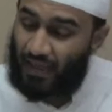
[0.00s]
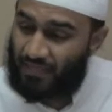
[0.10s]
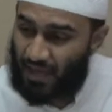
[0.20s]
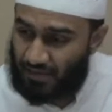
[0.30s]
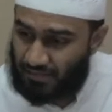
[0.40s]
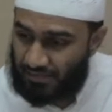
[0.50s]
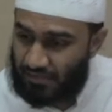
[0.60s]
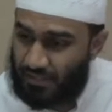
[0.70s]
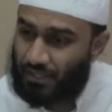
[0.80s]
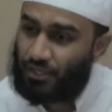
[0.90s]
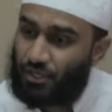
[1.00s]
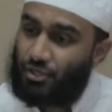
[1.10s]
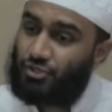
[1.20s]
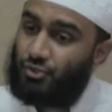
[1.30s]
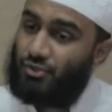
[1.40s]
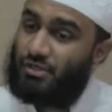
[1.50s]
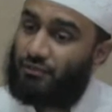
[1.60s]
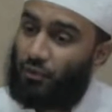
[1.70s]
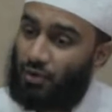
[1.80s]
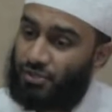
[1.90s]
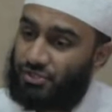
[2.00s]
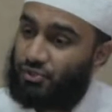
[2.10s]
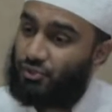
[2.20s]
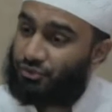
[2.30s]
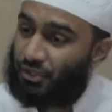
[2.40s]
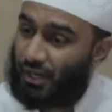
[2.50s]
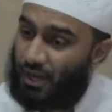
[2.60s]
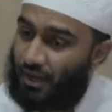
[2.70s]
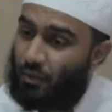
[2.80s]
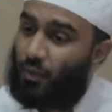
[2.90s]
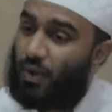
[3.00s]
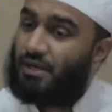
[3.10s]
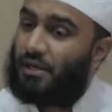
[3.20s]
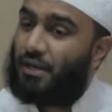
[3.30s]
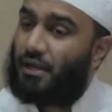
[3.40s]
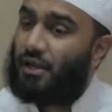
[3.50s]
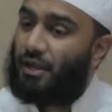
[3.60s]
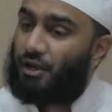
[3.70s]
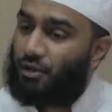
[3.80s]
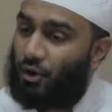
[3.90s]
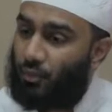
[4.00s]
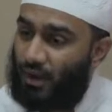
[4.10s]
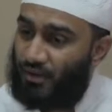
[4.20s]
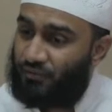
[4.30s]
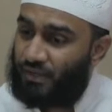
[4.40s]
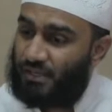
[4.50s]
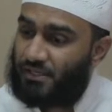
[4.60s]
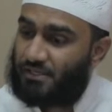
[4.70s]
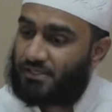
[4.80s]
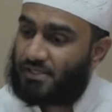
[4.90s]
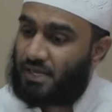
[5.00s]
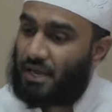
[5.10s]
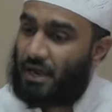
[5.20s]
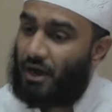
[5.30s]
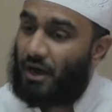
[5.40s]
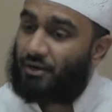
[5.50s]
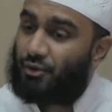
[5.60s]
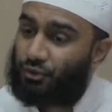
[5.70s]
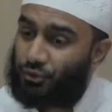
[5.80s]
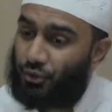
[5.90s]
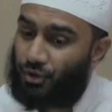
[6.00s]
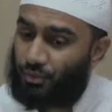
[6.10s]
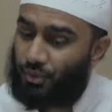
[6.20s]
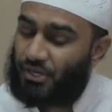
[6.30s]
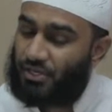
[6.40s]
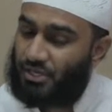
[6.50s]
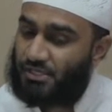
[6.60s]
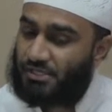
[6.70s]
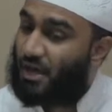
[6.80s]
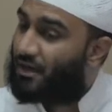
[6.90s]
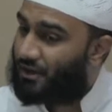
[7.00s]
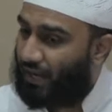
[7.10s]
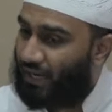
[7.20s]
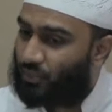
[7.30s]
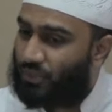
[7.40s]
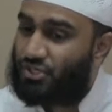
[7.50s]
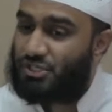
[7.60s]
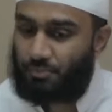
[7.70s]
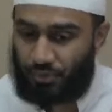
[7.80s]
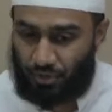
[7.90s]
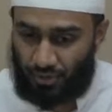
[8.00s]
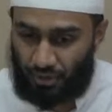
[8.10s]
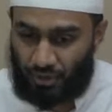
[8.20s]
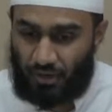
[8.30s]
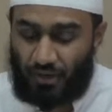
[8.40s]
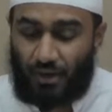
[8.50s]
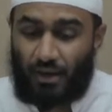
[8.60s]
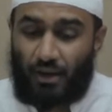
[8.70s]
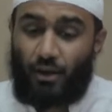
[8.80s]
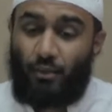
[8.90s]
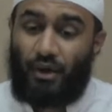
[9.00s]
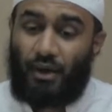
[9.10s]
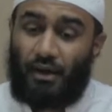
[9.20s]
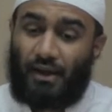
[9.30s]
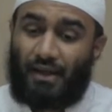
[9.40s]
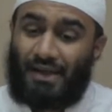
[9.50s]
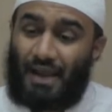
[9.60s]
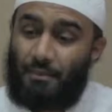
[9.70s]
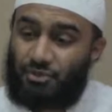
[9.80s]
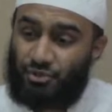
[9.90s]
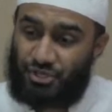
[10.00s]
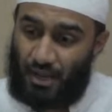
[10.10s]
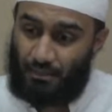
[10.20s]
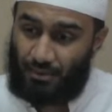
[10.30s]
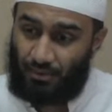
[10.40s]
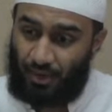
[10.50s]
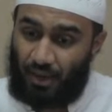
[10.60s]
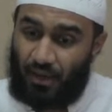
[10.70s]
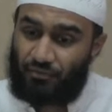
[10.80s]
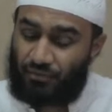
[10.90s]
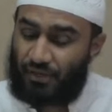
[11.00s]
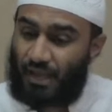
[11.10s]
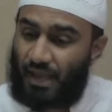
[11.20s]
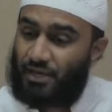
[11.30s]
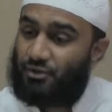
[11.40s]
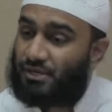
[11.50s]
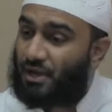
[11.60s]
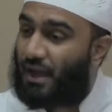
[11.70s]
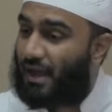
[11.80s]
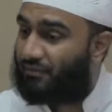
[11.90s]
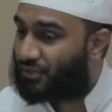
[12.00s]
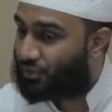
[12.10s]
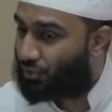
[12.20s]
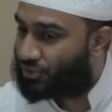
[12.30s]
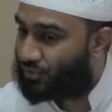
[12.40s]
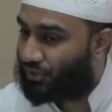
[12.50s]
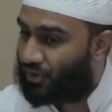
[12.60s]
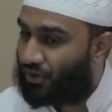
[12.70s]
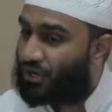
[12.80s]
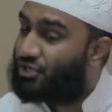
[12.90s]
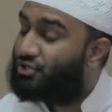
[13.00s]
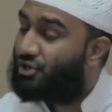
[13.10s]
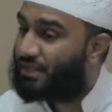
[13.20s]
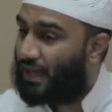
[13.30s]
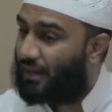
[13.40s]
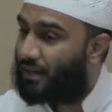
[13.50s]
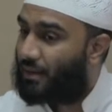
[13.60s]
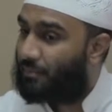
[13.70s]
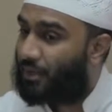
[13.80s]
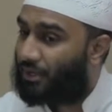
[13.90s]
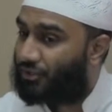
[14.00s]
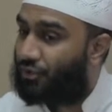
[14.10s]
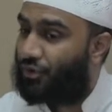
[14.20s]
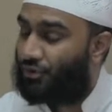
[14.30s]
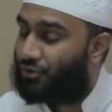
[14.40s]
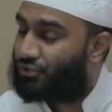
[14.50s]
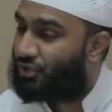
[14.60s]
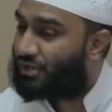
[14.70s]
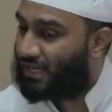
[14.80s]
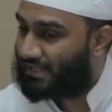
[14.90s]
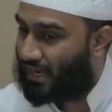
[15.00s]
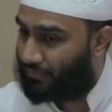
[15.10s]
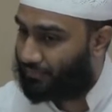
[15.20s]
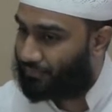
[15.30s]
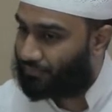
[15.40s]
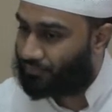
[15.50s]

And that is to divorce, to do talaq when your wife is on her tohar, when she is not on hayd, when she is pure, wa lam tujami'ha fi, and you did not have intercourse with her during that tohar, during that time.